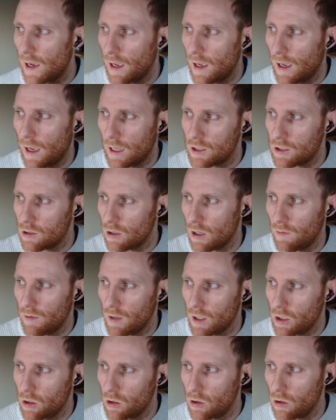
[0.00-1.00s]
answer
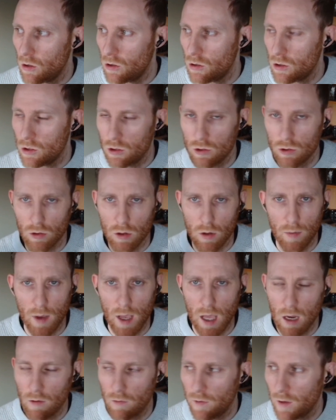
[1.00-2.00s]
FAQs, show the
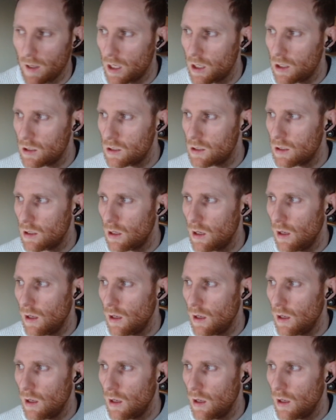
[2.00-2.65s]
benefits,